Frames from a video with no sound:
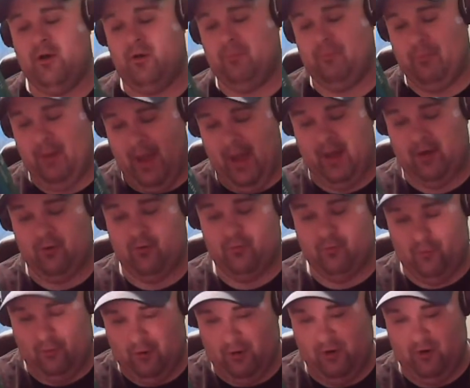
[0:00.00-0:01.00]
Andre the
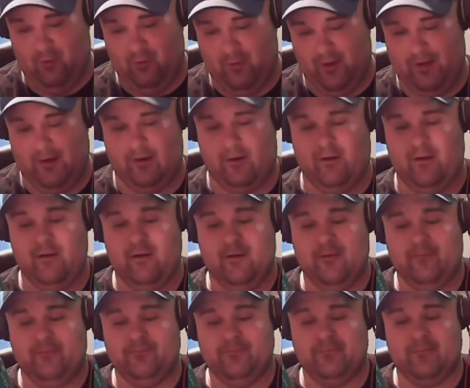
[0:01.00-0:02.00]
Giant Memorial
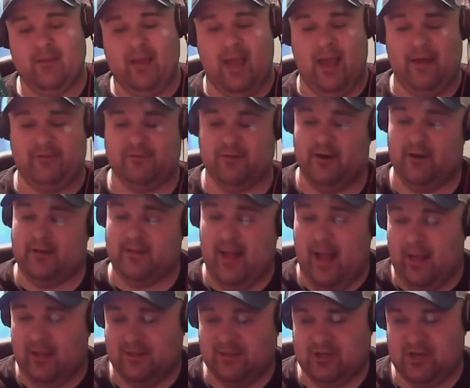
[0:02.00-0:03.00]
Battle Royal
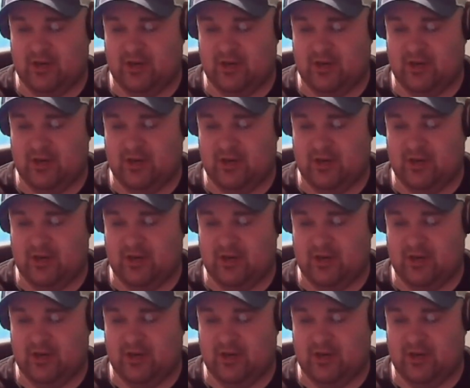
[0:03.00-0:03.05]
winner.